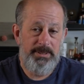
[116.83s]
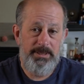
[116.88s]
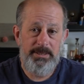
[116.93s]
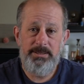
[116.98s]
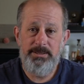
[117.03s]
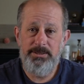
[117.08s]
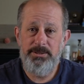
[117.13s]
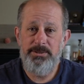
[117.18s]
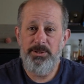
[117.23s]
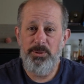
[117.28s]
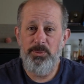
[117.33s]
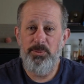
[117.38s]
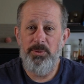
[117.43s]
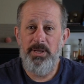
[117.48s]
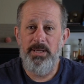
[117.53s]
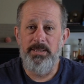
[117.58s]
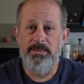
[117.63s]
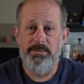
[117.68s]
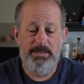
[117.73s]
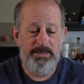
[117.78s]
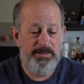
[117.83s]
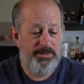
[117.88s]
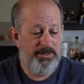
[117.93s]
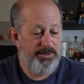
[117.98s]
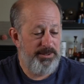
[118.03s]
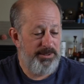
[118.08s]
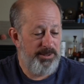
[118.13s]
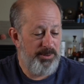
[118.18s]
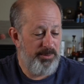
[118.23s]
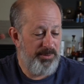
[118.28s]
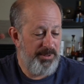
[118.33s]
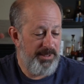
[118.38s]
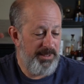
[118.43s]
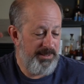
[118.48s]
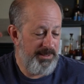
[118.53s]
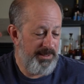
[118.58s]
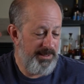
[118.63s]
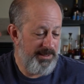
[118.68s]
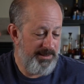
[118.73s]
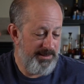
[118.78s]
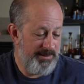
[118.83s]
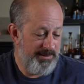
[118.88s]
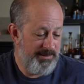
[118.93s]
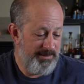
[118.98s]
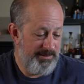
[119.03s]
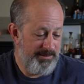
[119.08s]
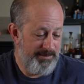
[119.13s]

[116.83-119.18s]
This is the one. This is the one that